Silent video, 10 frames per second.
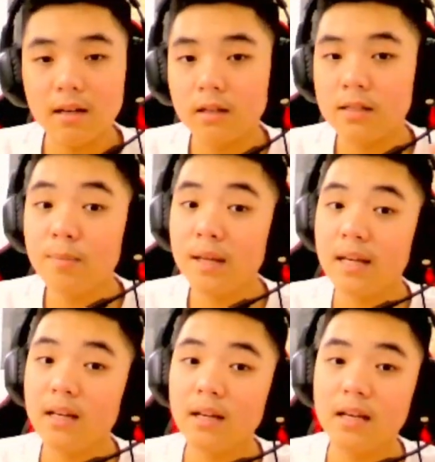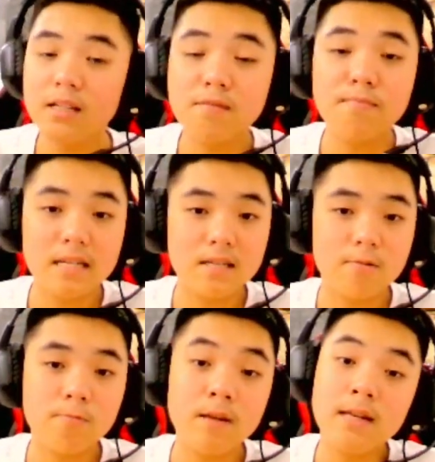something is matched
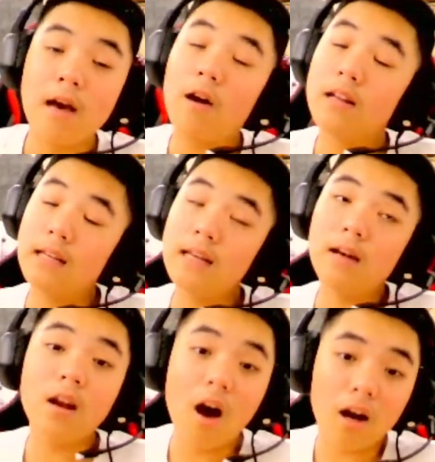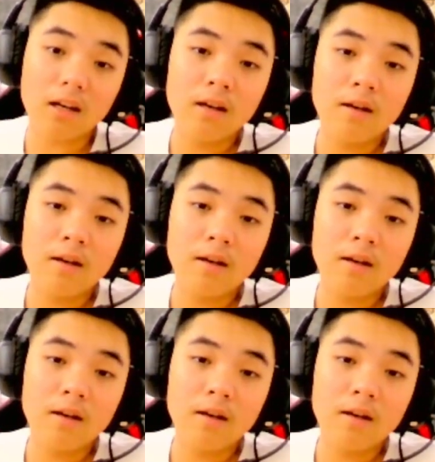with the other thing or not.